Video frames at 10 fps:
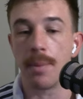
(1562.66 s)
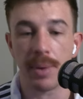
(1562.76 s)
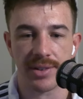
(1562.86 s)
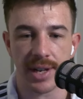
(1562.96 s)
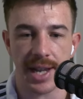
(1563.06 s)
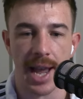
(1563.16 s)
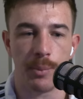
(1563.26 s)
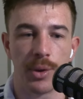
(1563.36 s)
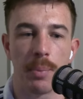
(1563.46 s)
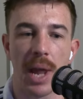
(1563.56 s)
NPC
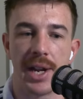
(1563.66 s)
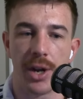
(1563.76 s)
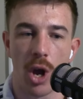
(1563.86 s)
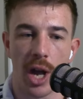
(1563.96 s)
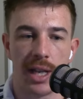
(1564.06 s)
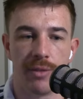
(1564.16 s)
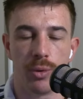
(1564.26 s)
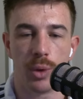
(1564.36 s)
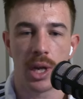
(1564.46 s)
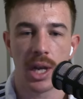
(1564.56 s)
games, and played at a high
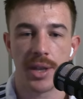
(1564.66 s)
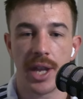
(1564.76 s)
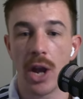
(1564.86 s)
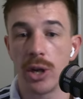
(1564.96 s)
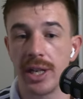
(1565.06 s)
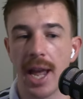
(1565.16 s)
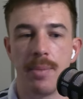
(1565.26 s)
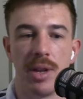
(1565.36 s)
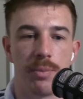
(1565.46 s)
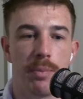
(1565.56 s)
level. The only
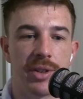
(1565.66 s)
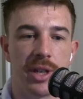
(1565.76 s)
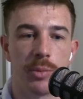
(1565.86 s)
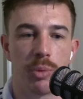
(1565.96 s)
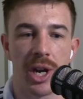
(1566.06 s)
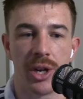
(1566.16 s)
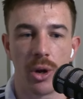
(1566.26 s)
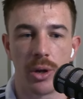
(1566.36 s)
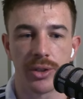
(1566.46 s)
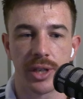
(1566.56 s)
name that's missing is
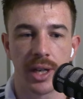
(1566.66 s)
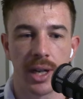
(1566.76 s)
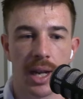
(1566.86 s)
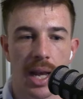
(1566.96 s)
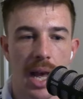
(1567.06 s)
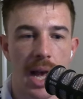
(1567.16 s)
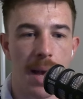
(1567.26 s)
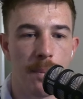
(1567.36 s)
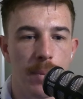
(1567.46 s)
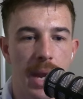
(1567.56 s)
Braden Oster,
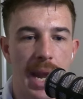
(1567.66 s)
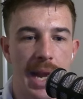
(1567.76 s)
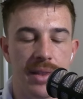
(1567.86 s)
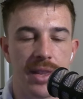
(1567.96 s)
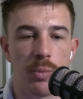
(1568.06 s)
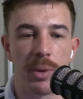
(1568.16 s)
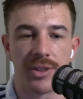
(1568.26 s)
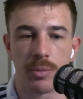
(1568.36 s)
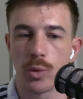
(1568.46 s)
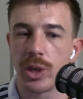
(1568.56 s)
um, and there'll
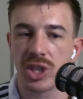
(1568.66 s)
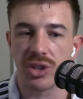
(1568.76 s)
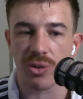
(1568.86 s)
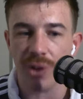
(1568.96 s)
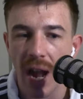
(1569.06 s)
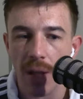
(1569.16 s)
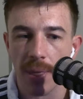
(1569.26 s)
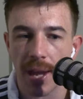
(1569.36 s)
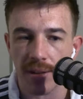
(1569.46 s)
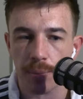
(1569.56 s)
be some questions
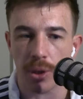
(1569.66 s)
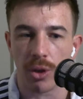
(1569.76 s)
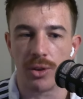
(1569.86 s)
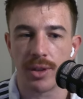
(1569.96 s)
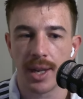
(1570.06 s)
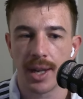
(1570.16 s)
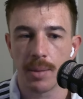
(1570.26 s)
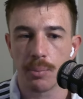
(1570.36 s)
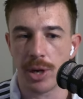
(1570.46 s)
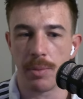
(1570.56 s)
around that because
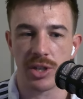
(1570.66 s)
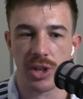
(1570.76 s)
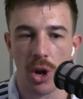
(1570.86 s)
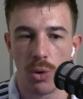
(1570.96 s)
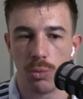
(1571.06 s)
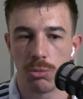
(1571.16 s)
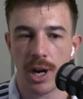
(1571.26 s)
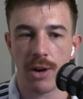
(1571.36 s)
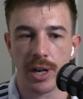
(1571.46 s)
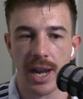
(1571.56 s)
pretty much the whole
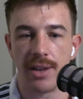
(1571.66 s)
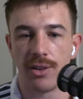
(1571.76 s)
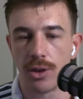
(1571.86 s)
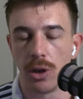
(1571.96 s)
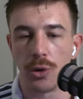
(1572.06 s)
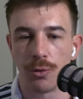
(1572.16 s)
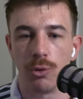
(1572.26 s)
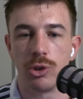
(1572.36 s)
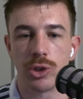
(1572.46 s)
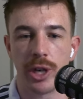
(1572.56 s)
Hurricanes loose
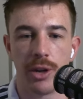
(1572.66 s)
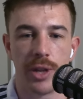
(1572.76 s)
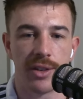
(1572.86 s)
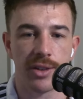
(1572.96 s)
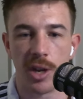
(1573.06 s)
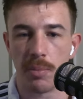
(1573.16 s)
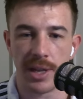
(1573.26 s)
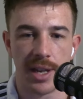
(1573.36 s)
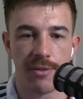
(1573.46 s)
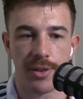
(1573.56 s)
forward trio that's going to
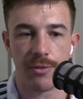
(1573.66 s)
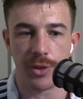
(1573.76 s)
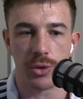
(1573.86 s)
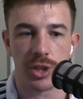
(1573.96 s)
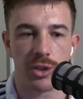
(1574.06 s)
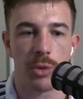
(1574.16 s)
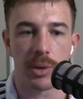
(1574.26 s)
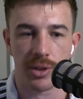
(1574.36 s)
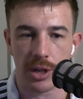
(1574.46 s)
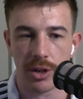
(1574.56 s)
be there for the future,
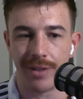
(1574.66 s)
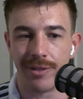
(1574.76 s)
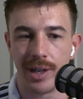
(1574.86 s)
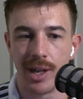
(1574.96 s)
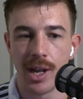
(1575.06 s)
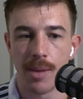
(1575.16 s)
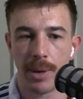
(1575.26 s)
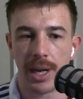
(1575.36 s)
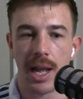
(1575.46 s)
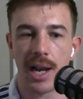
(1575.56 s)
Du'Plessis, Kirifi,
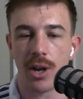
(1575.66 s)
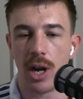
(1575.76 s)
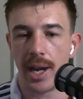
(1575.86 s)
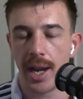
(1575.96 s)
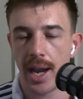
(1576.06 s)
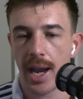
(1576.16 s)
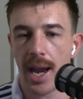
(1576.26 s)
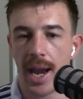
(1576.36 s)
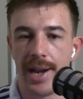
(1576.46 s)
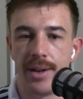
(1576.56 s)
Peter Lakai,
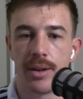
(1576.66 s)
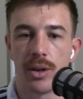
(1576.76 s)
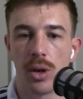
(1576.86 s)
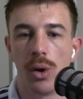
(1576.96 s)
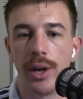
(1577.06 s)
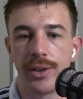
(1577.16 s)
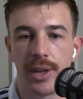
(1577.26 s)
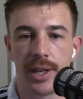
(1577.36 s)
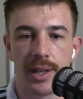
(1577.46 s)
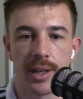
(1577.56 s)
and
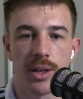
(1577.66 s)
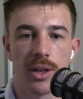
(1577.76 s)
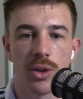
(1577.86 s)
Iose